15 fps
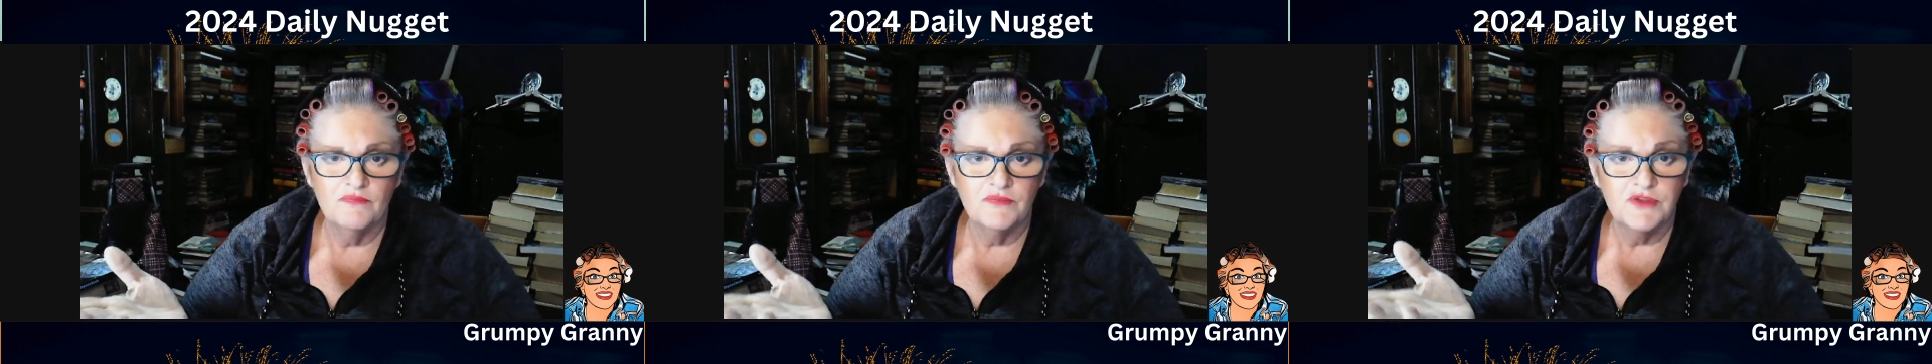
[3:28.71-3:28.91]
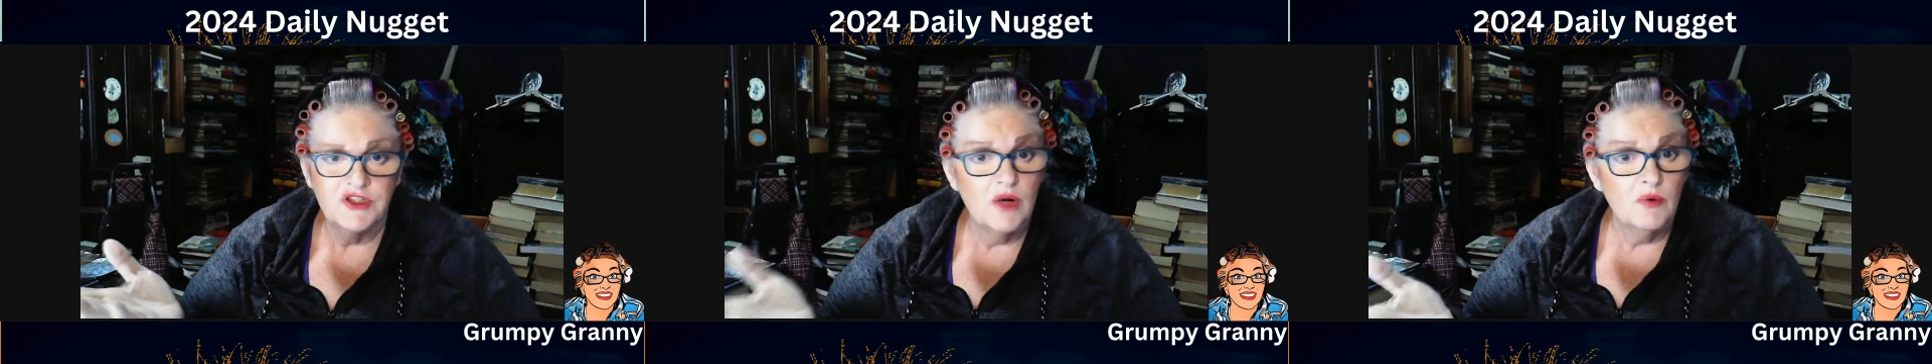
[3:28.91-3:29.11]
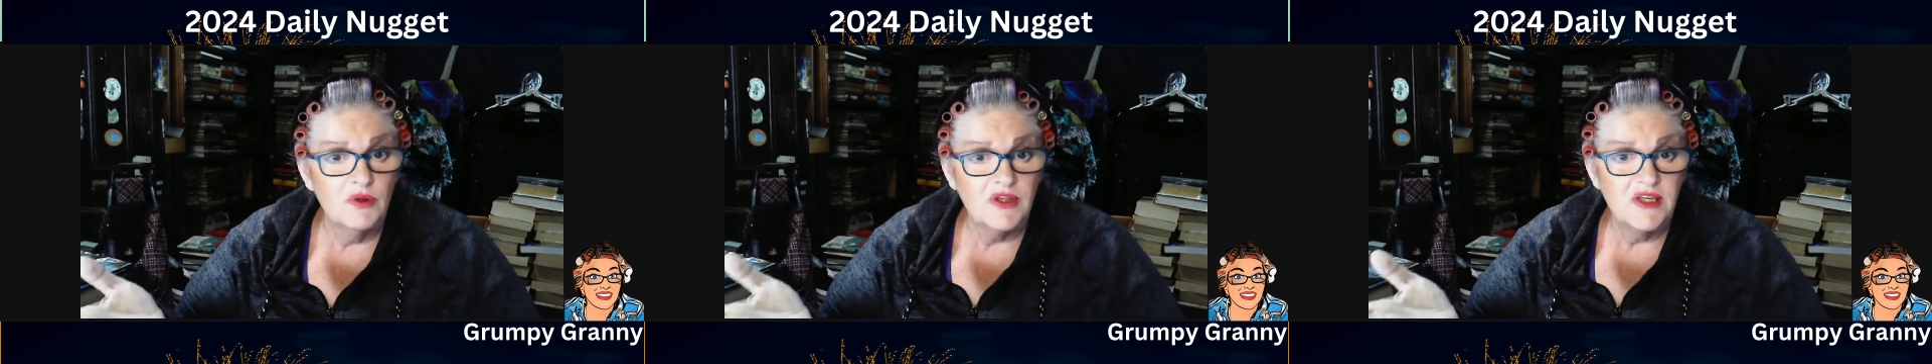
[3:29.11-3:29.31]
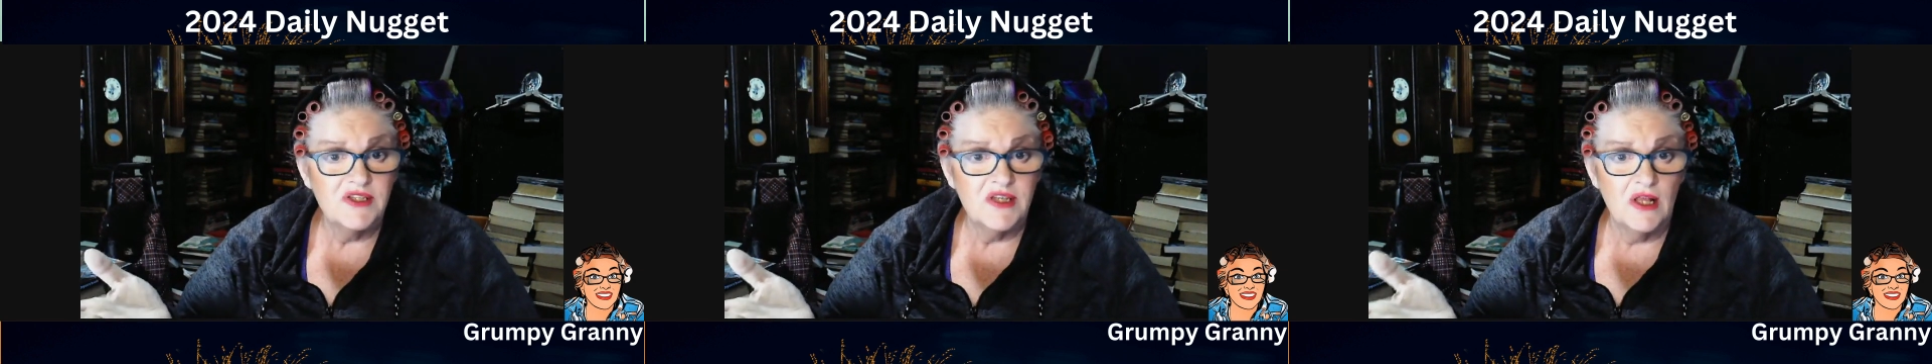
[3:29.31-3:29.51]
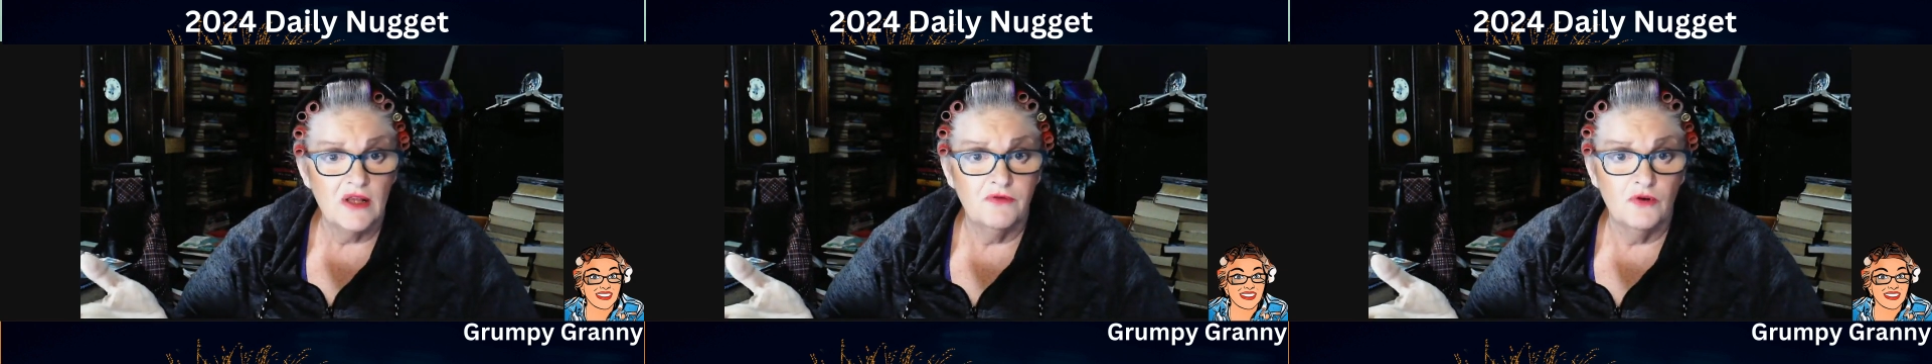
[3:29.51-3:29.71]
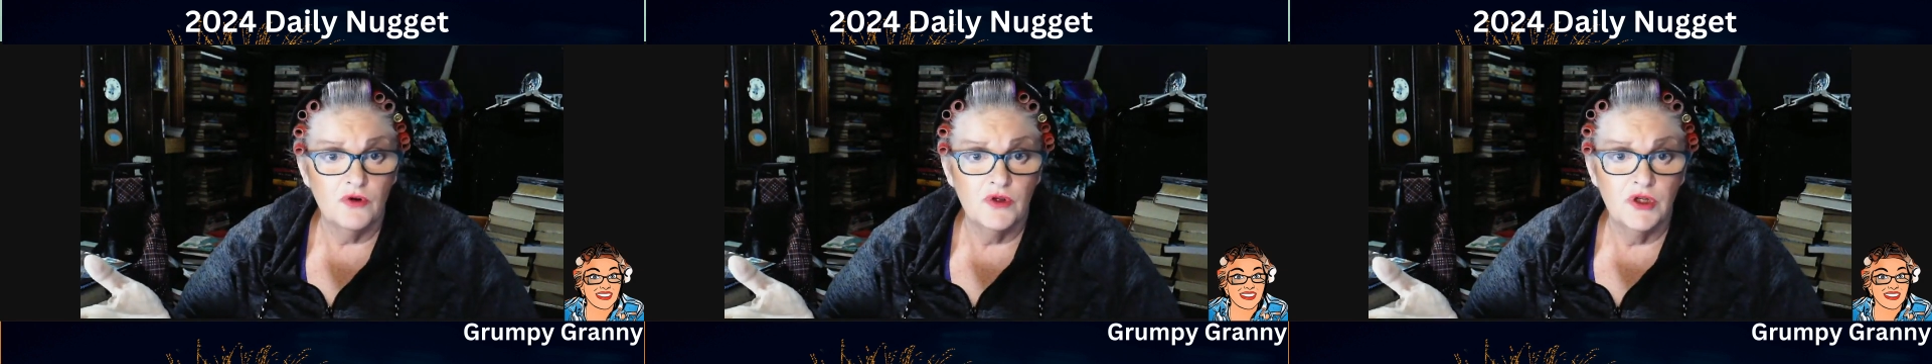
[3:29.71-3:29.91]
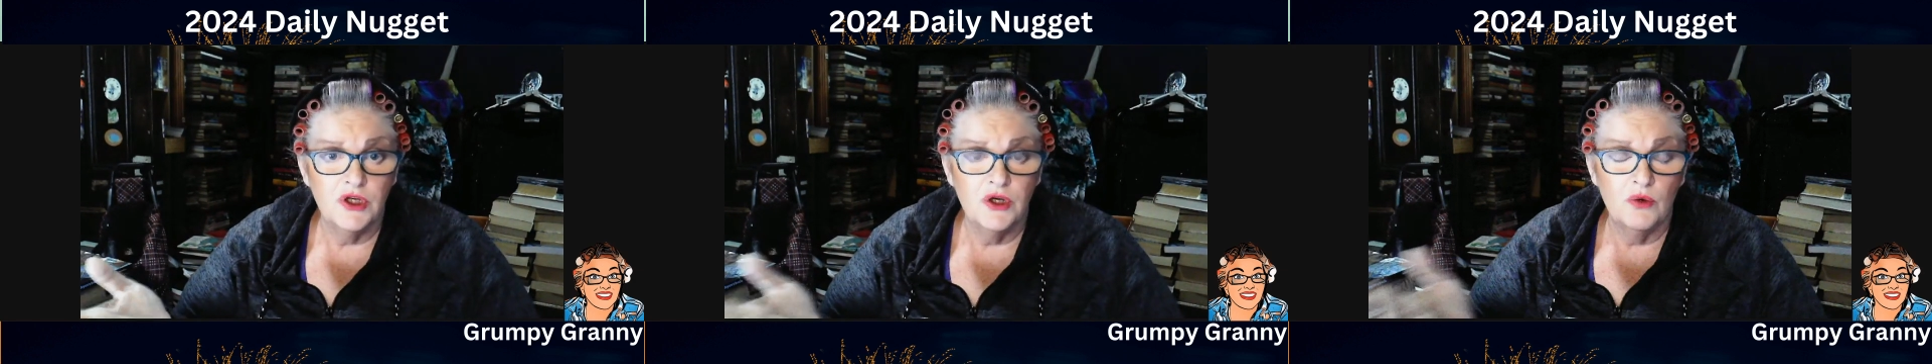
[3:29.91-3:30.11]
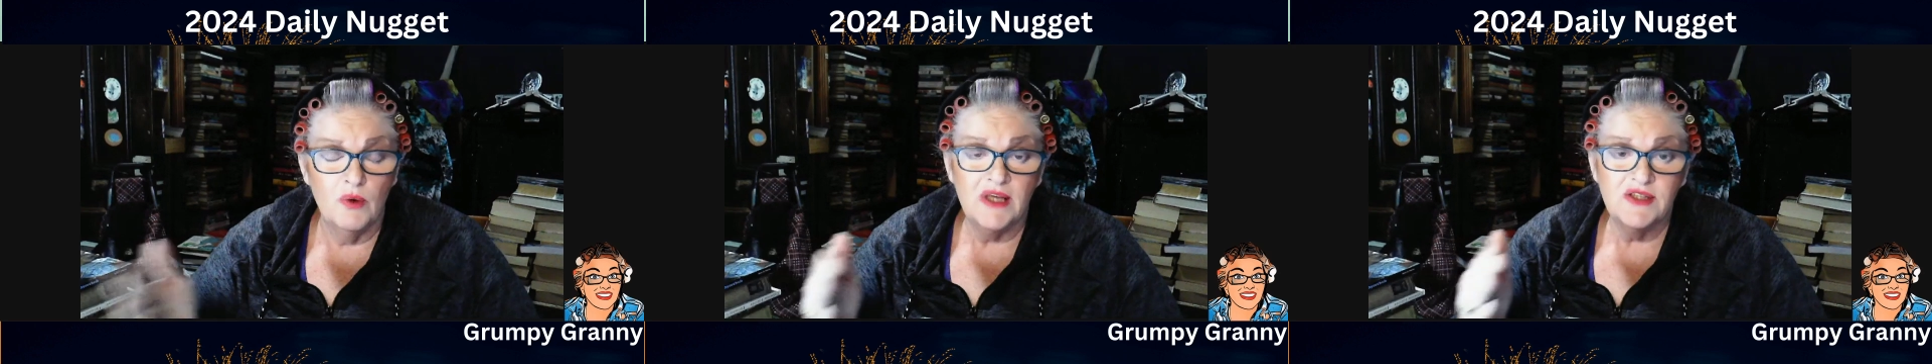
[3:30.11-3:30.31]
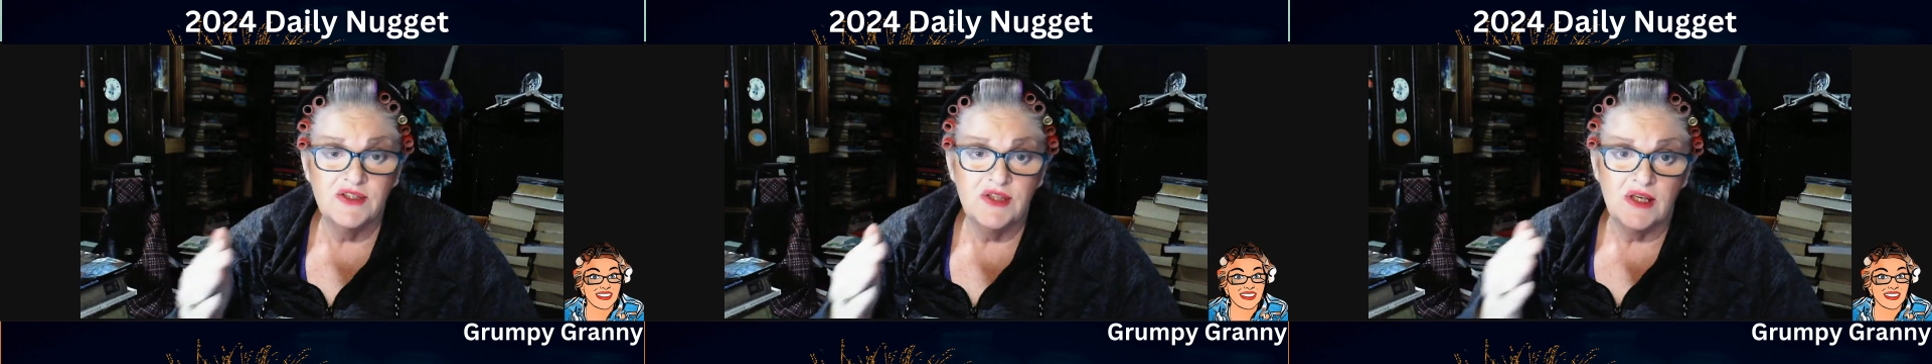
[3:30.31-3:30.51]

check what they're selling for in the US